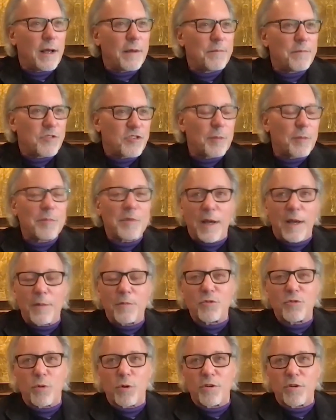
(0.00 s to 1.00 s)

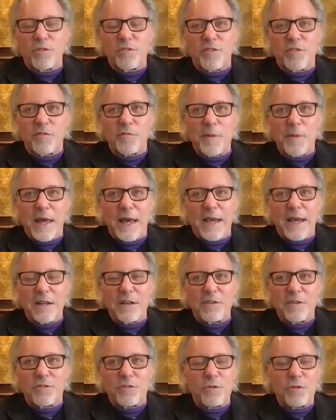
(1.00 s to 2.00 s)
sometimes orders of
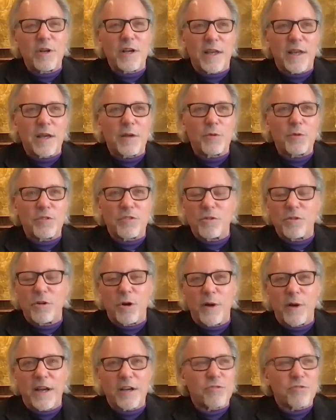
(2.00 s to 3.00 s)
magnitude, again, with
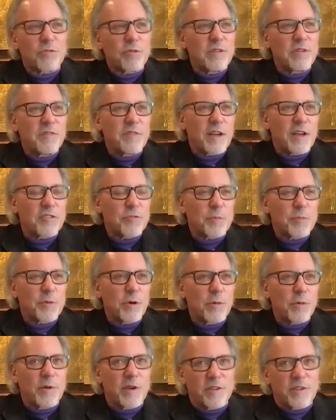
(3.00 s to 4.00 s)
no extra investment
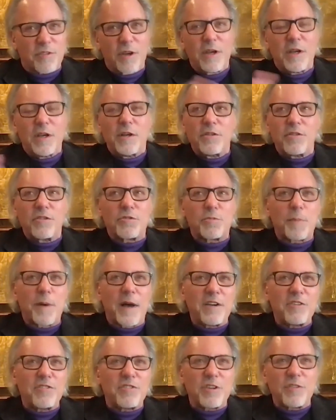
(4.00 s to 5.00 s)
or risk, just
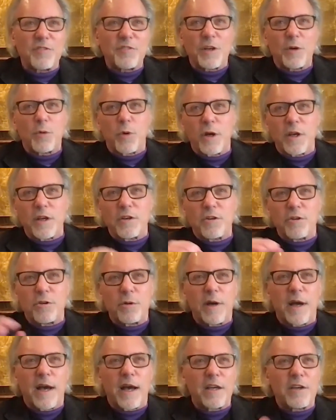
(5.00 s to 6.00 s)
by shifting what you
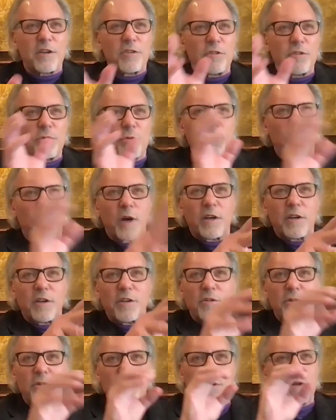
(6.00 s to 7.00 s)
do, how you do, where
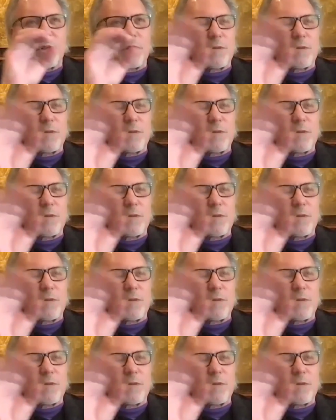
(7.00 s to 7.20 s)
you do it,